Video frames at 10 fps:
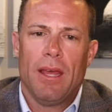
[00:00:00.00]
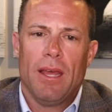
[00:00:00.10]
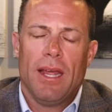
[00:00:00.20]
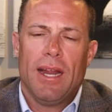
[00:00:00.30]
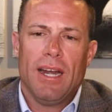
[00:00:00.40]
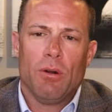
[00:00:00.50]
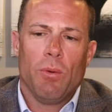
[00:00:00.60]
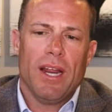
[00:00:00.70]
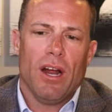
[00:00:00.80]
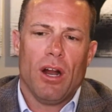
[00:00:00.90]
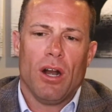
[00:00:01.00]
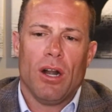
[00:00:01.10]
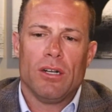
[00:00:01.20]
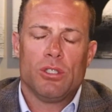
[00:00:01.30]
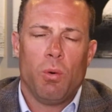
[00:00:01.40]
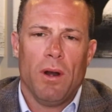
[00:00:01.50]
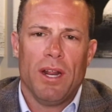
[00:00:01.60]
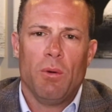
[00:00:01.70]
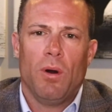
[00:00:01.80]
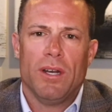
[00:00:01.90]
Here we are
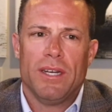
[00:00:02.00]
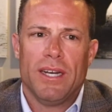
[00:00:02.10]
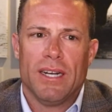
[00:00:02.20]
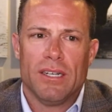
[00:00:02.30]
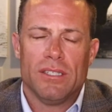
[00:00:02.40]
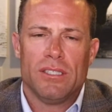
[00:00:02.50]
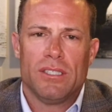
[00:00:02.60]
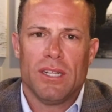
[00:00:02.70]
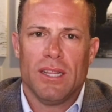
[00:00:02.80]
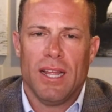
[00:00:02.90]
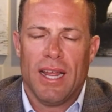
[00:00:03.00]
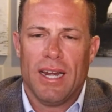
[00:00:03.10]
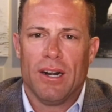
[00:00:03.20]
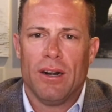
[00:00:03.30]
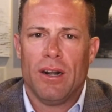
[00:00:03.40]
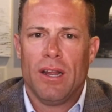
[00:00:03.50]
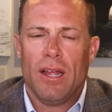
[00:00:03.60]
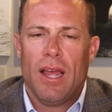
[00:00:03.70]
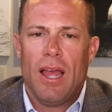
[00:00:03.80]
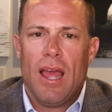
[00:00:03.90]
21 years later,
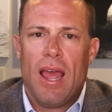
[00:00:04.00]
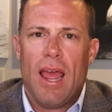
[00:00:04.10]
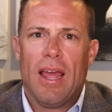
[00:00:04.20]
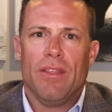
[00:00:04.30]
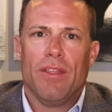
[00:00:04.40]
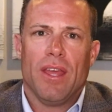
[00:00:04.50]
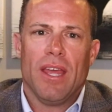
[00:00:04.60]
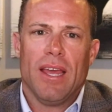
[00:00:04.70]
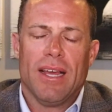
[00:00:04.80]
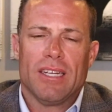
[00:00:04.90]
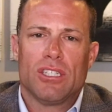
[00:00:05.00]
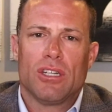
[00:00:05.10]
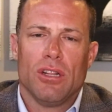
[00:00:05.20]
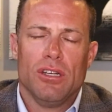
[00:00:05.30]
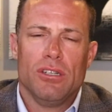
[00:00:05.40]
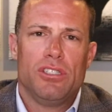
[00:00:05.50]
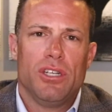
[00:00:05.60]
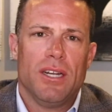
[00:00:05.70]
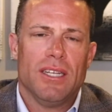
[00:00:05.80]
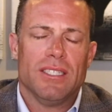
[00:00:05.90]
and the
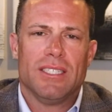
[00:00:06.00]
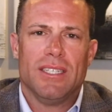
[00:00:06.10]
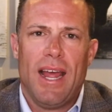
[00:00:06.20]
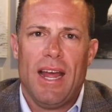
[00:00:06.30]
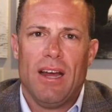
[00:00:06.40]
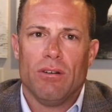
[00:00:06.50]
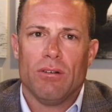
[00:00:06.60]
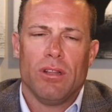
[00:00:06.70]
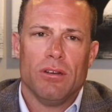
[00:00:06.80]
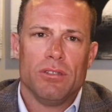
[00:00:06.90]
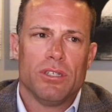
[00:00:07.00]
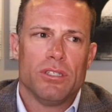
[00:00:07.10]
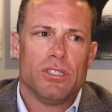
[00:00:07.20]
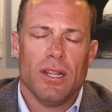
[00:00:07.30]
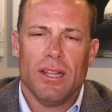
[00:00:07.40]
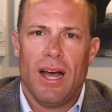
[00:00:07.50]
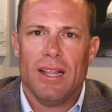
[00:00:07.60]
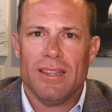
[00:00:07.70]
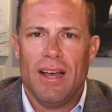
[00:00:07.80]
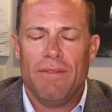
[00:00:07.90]
exclusion is now closer to
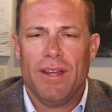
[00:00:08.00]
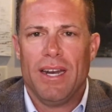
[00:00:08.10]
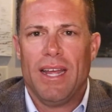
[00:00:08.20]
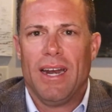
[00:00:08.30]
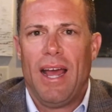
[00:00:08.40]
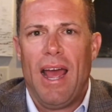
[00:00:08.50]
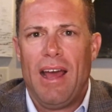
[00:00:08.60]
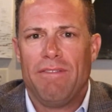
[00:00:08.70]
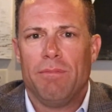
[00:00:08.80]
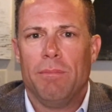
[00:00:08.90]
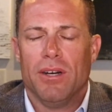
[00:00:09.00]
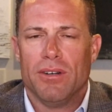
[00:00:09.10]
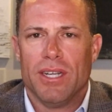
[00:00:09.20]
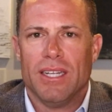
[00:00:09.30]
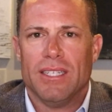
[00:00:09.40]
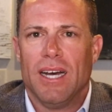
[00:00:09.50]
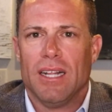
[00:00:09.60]
$11.5 million